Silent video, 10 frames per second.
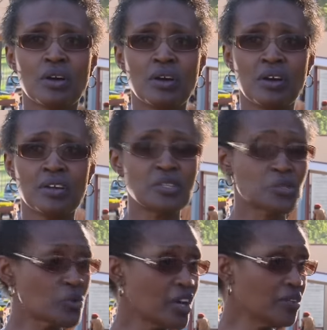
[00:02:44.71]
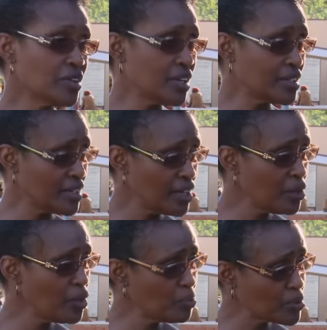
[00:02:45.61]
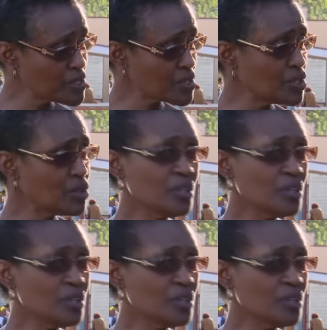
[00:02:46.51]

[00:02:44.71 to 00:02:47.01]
Uh, he's wearing a yellow prison